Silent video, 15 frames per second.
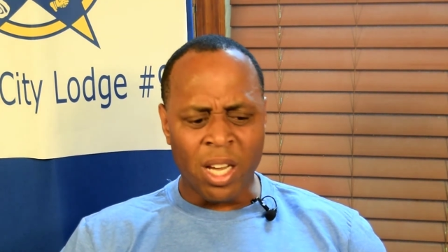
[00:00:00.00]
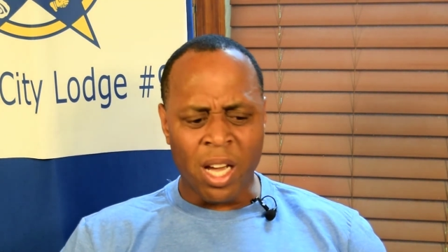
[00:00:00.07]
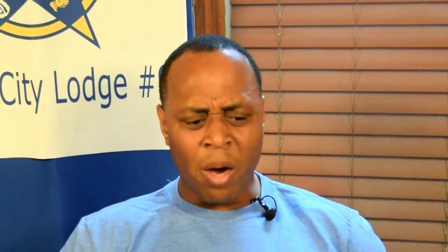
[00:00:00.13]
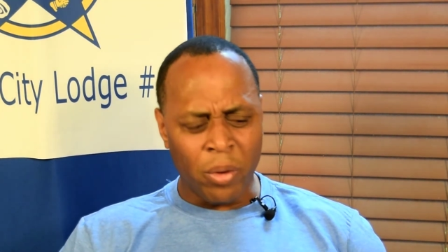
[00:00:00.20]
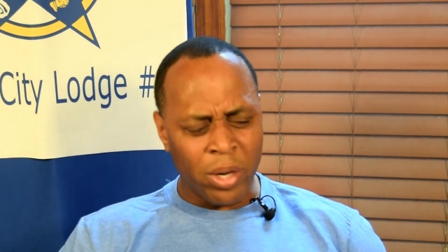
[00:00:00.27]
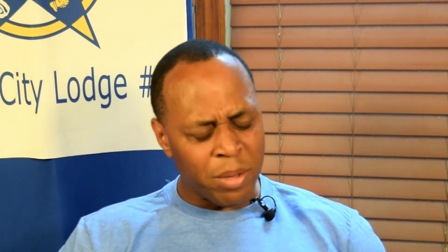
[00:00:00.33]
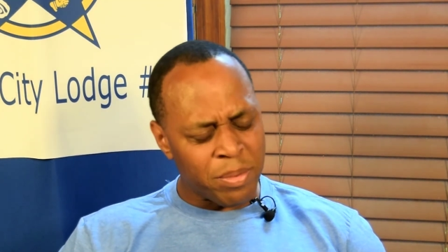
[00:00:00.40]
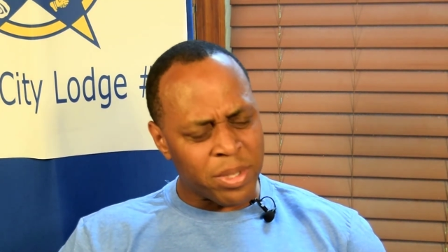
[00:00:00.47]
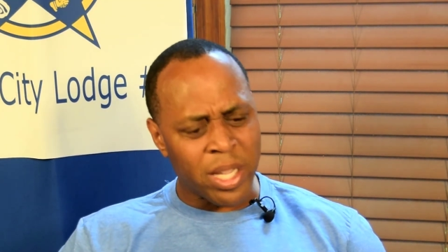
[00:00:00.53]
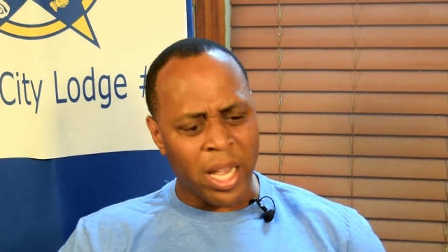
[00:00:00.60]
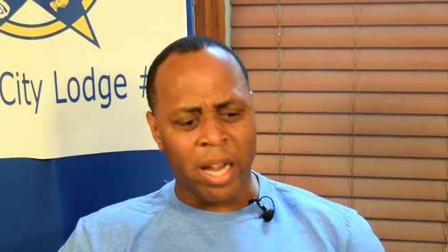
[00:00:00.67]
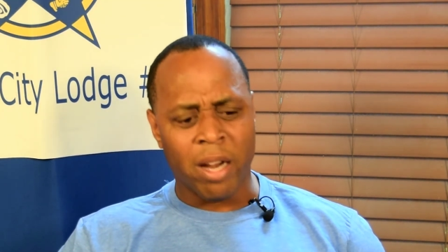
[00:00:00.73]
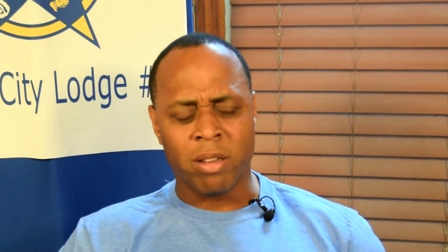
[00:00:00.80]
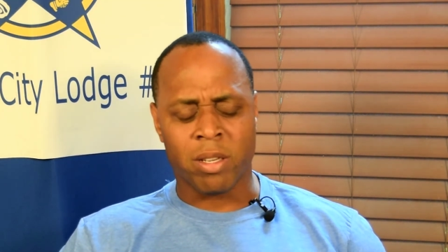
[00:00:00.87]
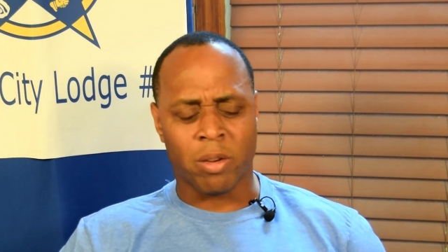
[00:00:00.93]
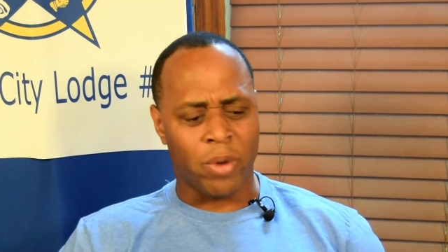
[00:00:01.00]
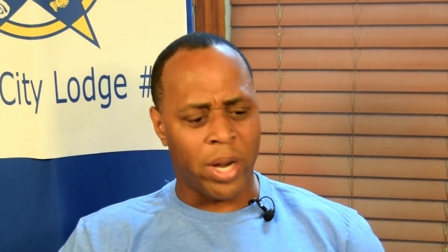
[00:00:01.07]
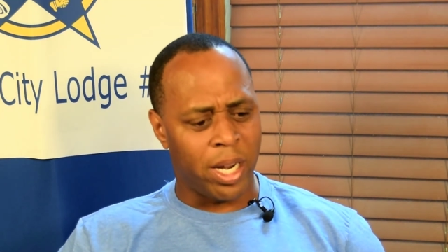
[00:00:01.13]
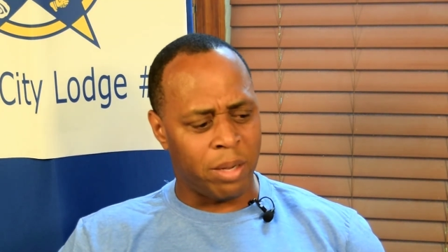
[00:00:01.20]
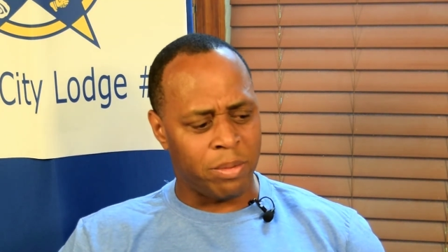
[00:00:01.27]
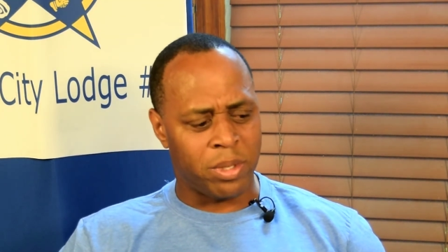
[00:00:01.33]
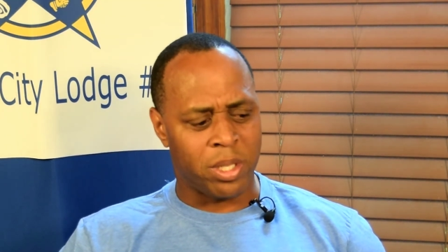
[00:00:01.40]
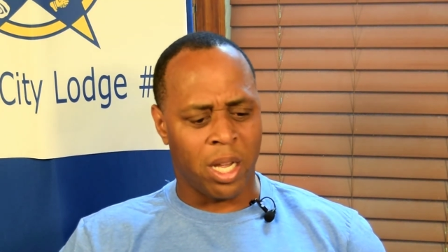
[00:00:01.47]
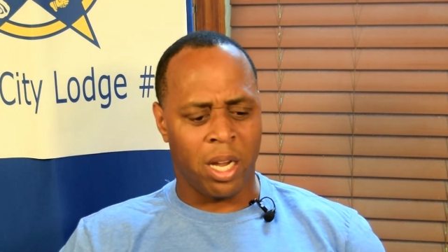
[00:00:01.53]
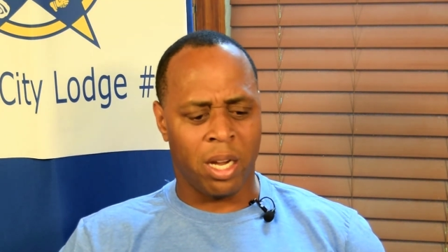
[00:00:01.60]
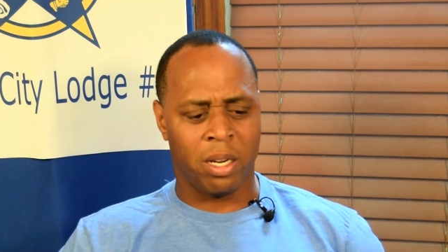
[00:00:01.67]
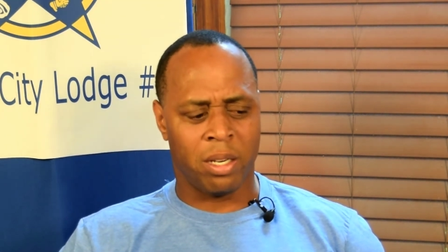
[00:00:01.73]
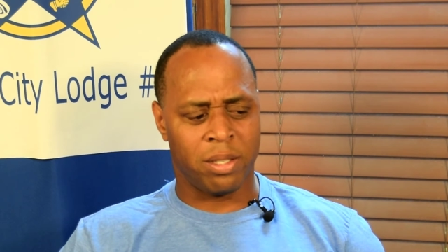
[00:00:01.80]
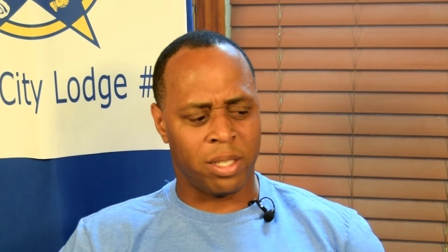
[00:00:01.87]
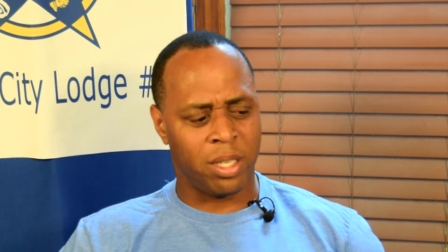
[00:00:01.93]
ran
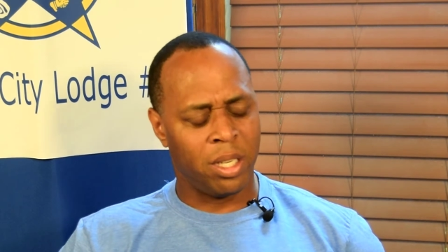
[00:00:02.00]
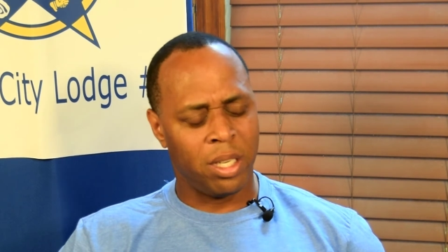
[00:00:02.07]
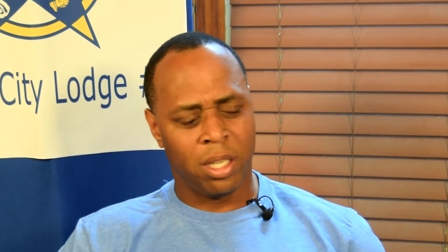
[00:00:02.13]
upstairs,